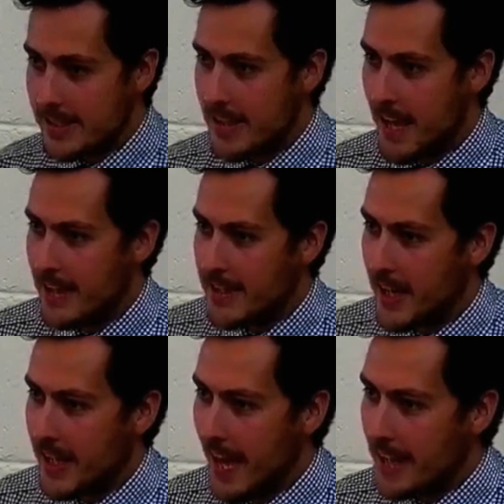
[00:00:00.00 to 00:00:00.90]
uh, turn
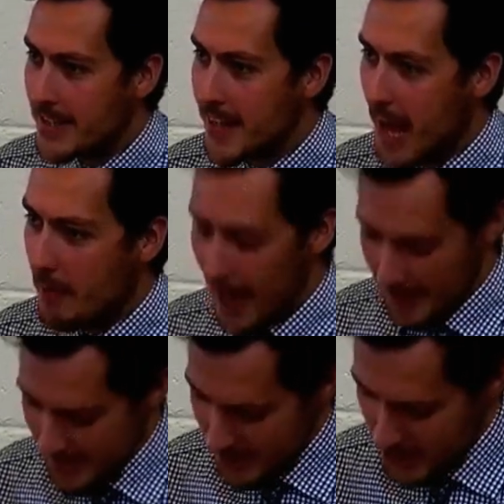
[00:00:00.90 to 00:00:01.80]
again to that
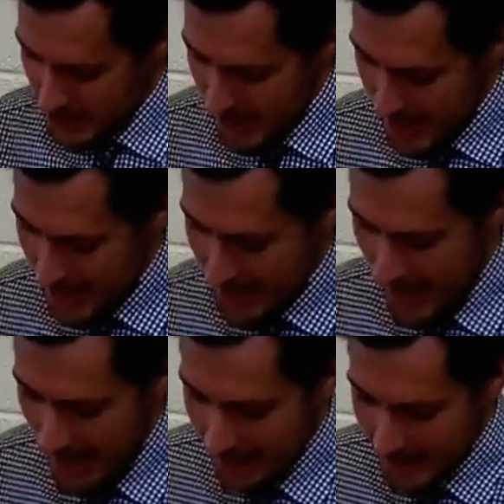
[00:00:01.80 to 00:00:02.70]
passage in
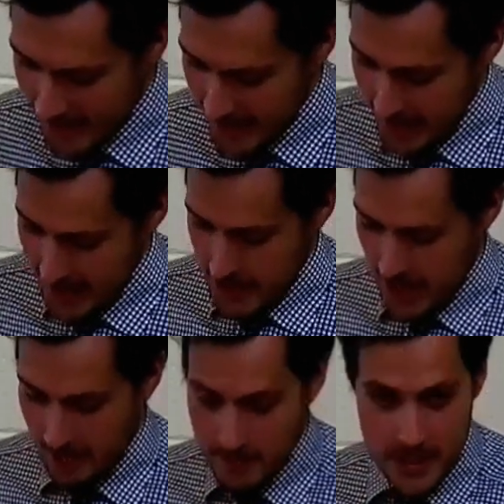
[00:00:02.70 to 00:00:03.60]
Acts
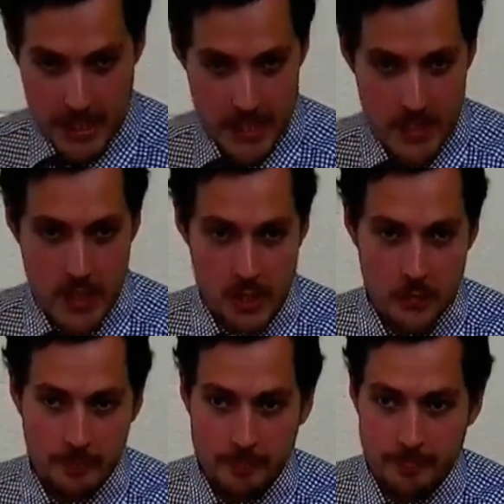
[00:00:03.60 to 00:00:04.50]
chapter 2.
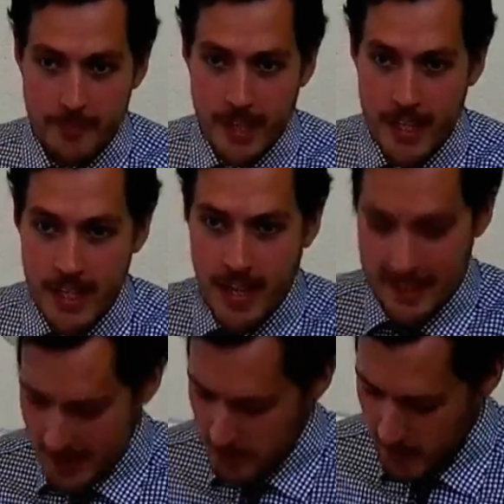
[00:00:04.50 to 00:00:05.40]
As
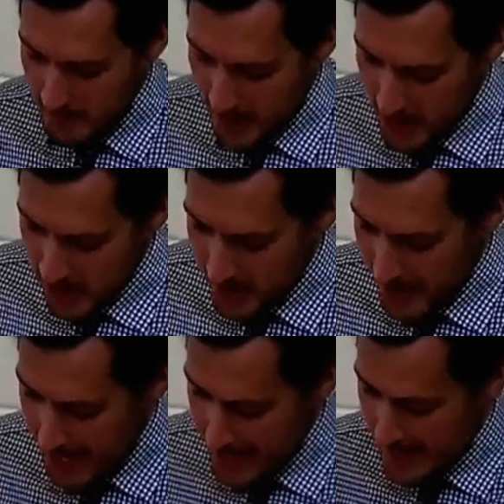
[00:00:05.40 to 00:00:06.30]
has been mentioned,
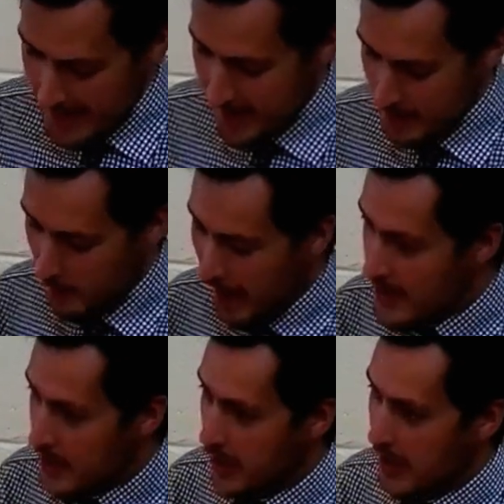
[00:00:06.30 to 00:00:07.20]
today is
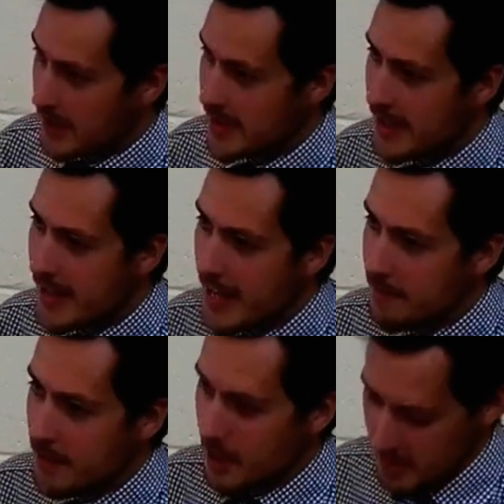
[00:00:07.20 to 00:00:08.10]
Pentecost Sunday for
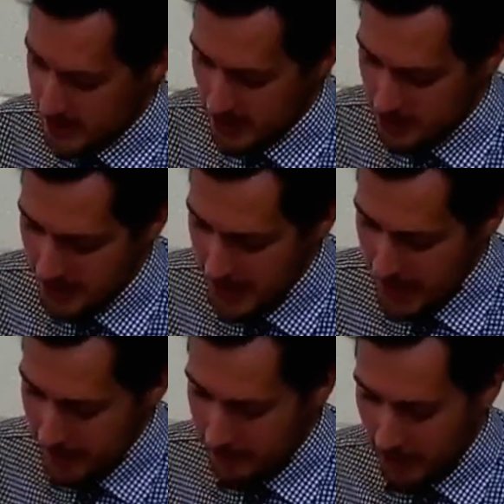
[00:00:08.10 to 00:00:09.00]
those who
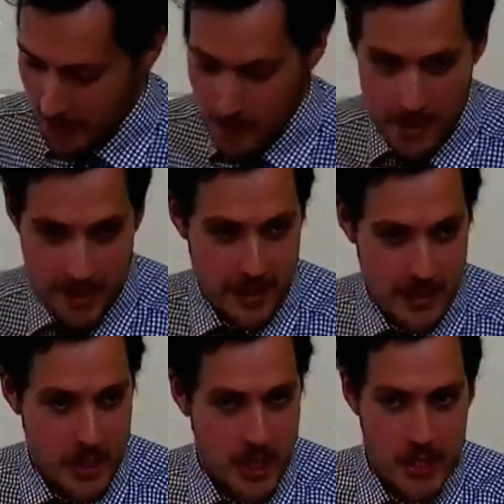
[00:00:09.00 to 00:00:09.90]
follow the
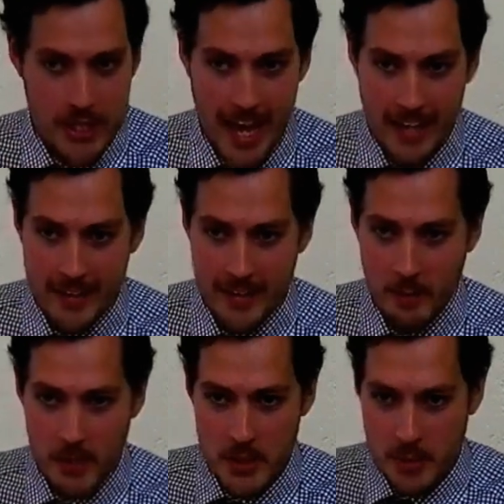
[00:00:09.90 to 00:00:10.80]
church calendar,
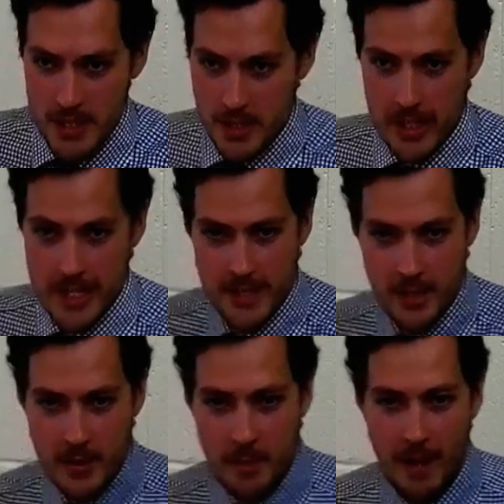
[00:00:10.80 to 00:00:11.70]
which we usually don't,
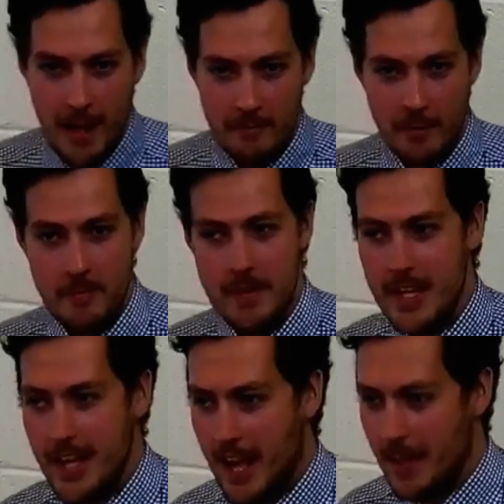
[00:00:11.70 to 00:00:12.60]
apart from
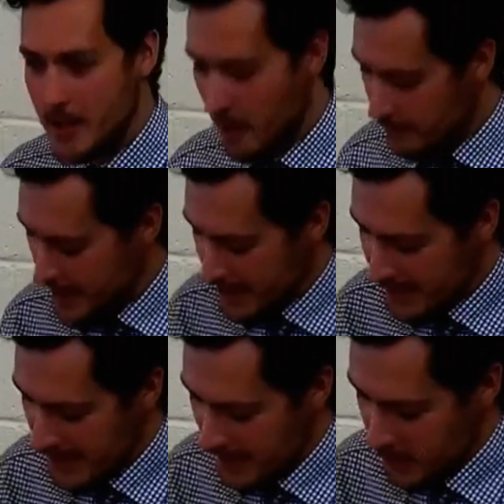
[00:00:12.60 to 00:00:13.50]
uh, the obvious
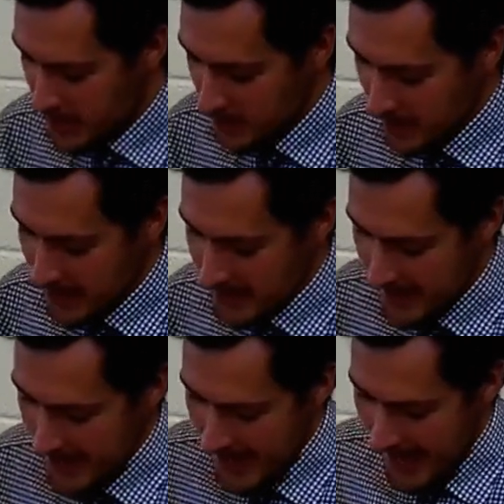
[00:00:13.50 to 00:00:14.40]
at Christmas
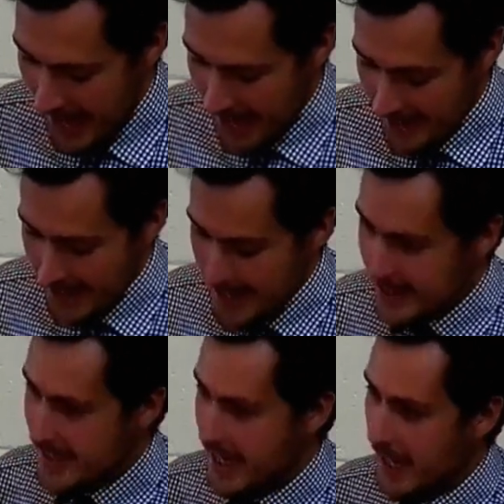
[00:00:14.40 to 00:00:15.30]
and
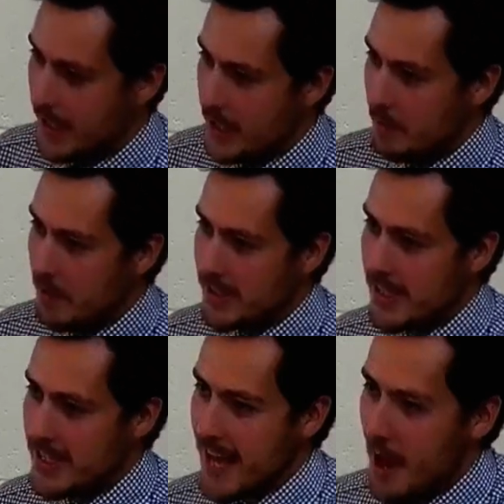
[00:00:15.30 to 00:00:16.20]
Easter. But
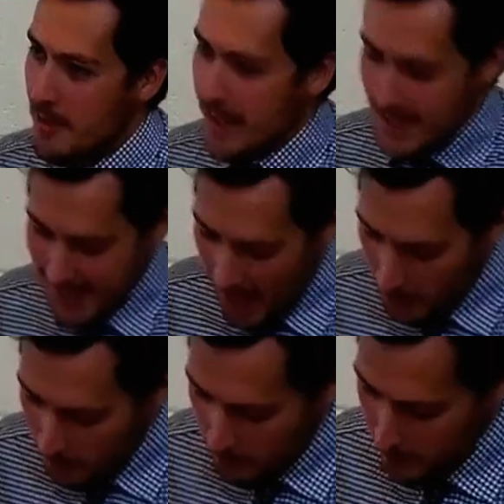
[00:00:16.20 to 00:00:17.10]
today, I think it's
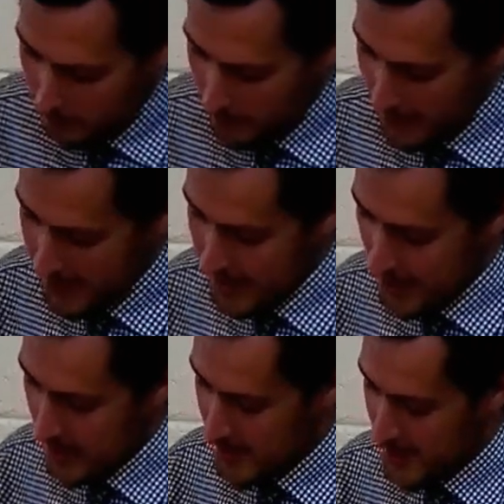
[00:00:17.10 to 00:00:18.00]
helpful for us
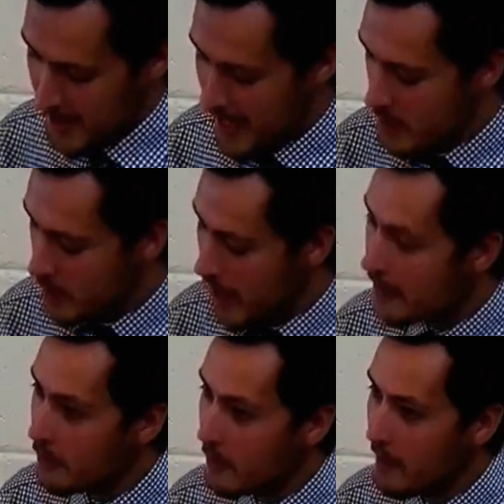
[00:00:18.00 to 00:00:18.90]
to, to take a break
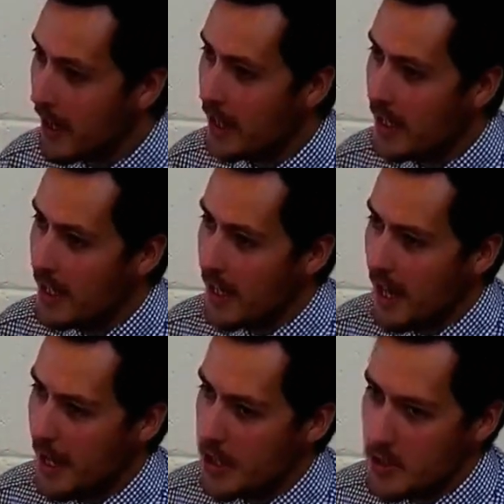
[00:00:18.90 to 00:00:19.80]
from our uh,
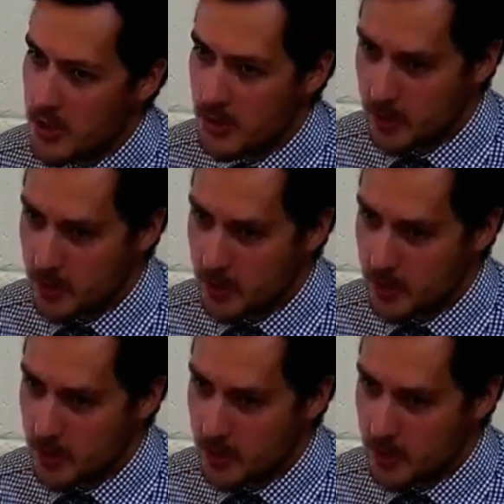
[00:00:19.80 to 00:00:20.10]
usual